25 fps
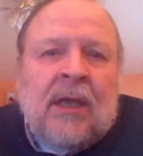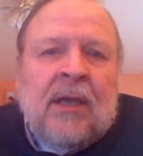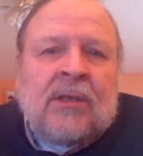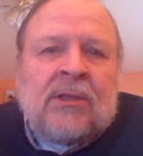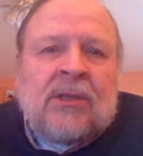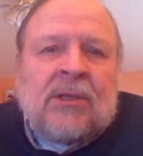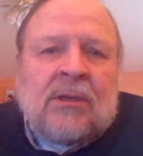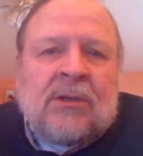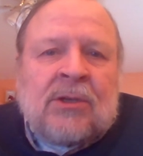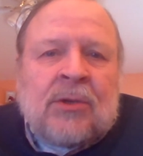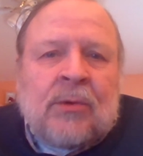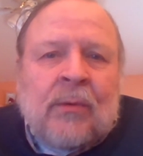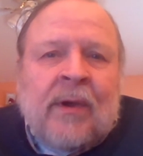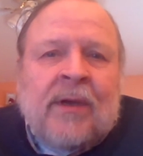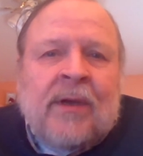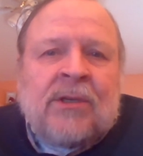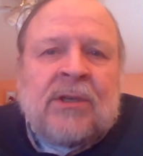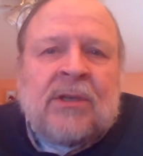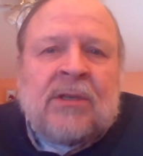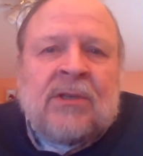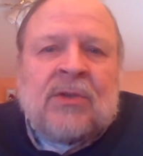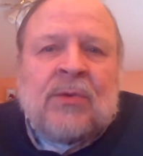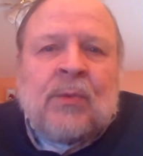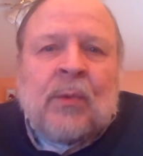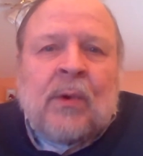in
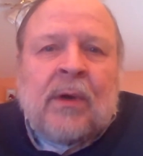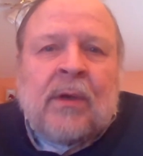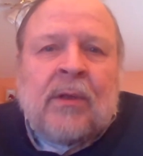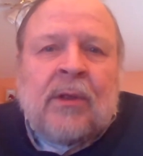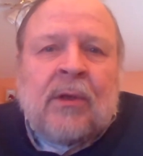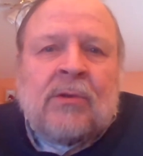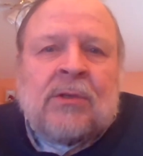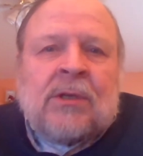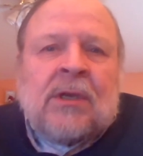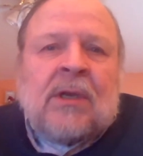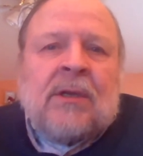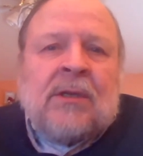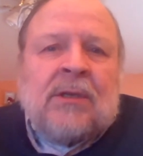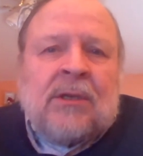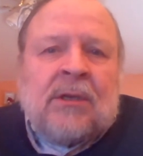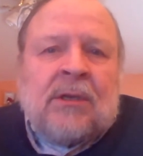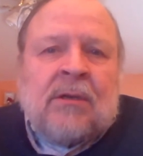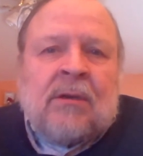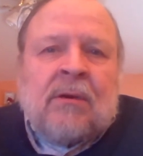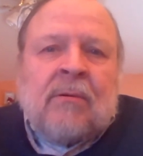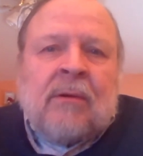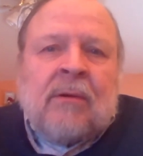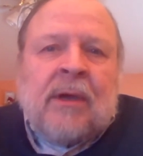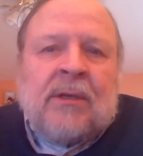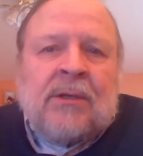situations where those
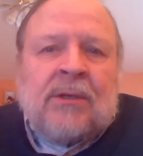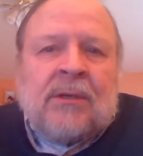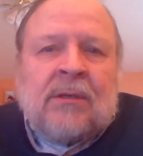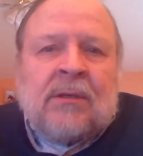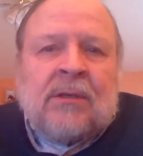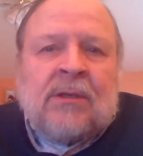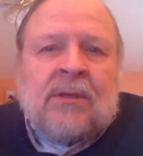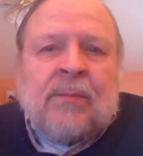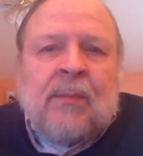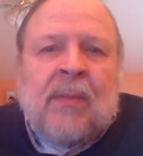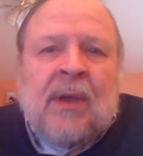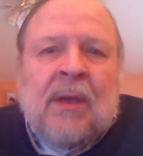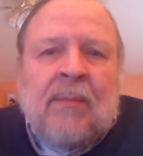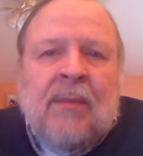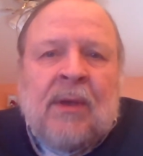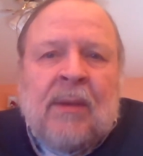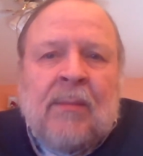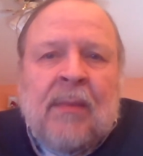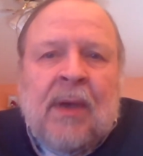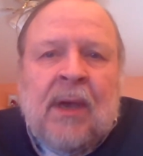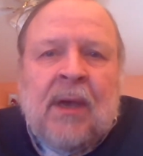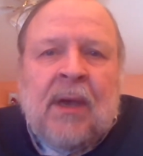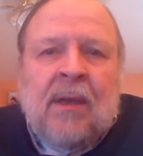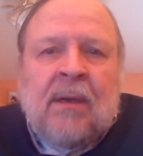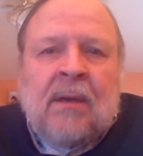considerations may be
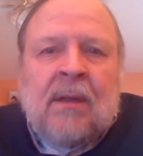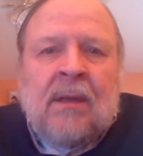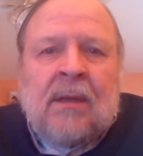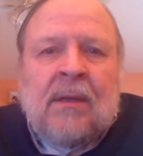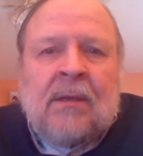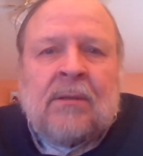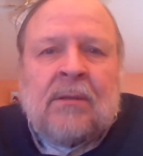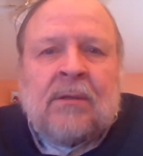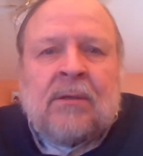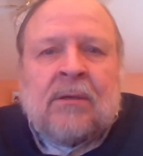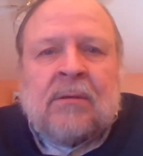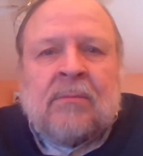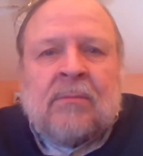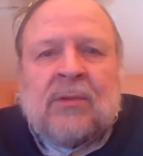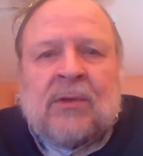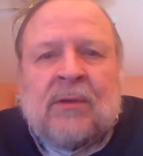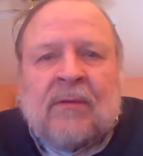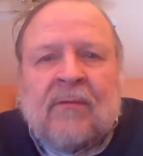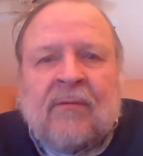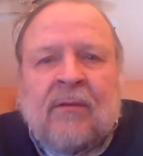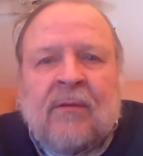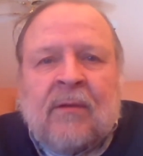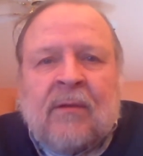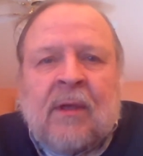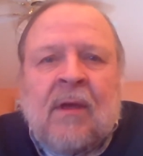made in terms
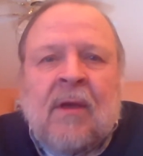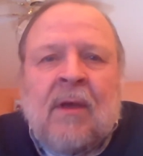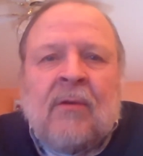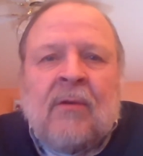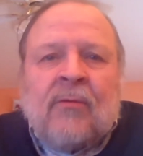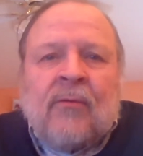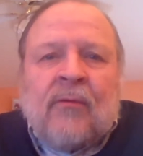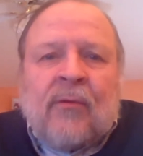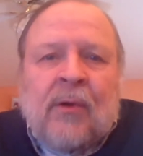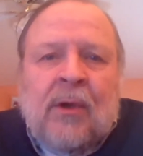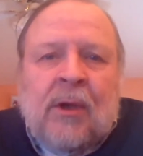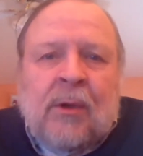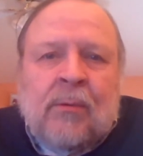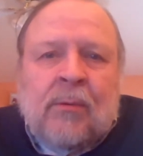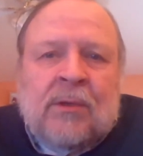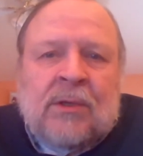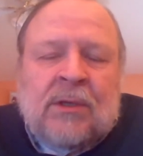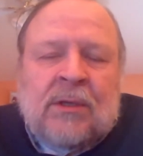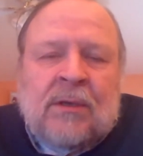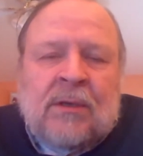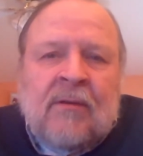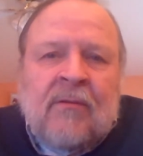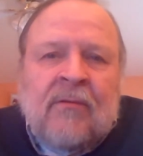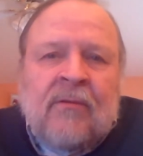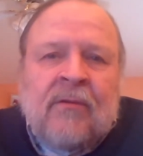of the
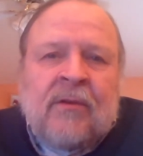frequency of